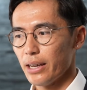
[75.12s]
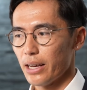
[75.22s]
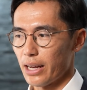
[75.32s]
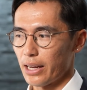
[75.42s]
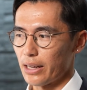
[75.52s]

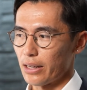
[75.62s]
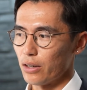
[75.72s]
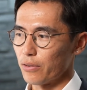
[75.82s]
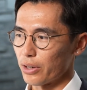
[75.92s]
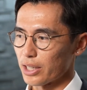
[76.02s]
uh,
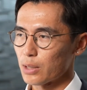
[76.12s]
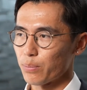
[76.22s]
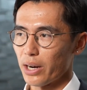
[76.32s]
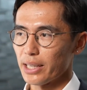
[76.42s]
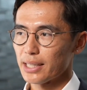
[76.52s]

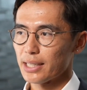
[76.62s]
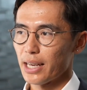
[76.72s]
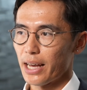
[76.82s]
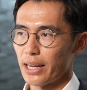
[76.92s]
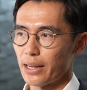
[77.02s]
overexpress
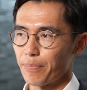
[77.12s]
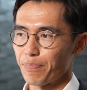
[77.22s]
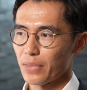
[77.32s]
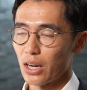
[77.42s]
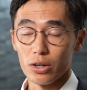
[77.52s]
um,
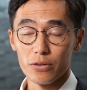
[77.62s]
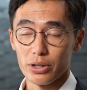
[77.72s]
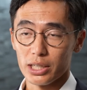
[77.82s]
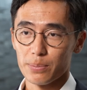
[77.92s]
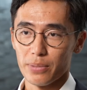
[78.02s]
are
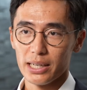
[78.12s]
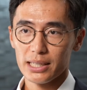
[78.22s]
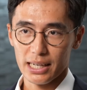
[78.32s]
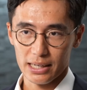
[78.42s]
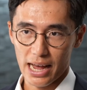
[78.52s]

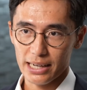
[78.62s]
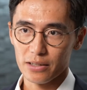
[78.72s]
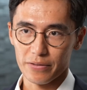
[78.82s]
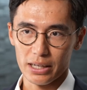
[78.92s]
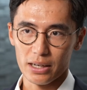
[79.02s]
overexpressed and
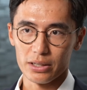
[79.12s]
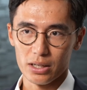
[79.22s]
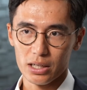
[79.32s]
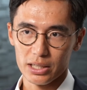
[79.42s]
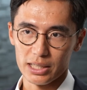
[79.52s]
activate other
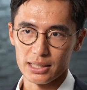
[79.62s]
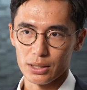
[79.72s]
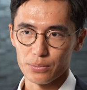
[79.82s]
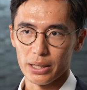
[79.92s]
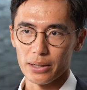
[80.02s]
oncogenes
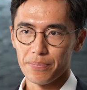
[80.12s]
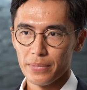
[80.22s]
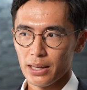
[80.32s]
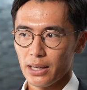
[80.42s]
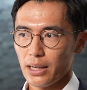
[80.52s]
as well.
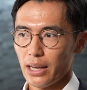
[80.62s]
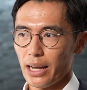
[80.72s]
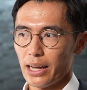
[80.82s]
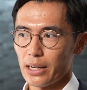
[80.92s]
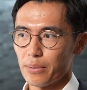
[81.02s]

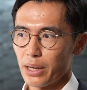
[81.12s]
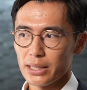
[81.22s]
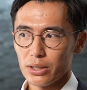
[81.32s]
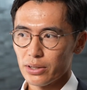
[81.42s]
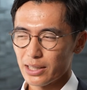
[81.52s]
Um, and
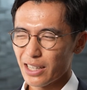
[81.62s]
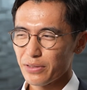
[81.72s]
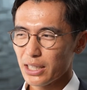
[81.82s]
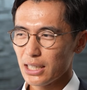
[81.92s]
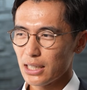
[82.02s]
so there's
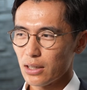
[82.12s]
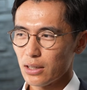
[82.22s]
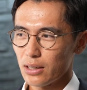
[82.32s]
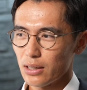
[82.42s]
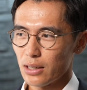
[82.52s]
definitely
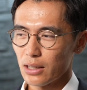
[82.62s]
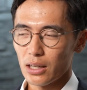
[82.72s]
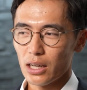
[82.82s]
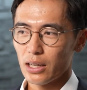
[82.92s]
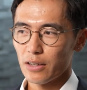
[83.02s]
a
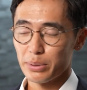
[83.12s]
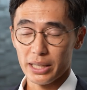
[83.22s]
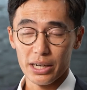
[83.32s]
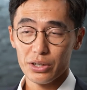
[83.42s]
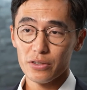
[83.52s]
lot of
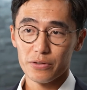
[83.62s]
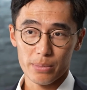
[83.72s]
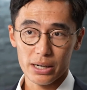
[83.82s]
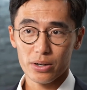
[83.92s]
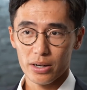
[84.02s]
potential for
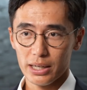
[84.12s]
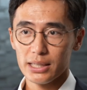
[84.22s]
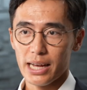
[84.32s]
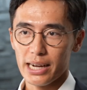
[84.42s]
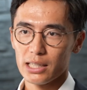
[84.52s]

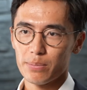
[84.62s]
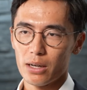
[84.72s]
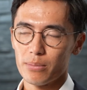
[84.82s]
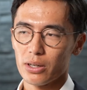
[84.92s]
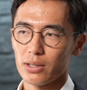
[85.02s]
microRNAs to act as
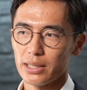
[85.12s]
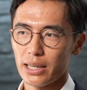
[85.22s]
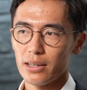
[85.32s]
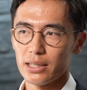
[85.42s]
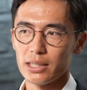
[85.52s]
biomarkers
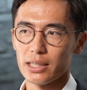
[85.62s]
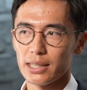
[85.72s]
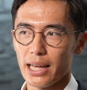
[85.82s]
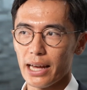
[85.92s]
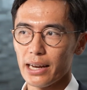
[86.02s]
there. It's
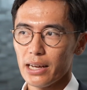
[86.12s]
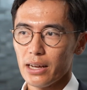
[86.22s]
just that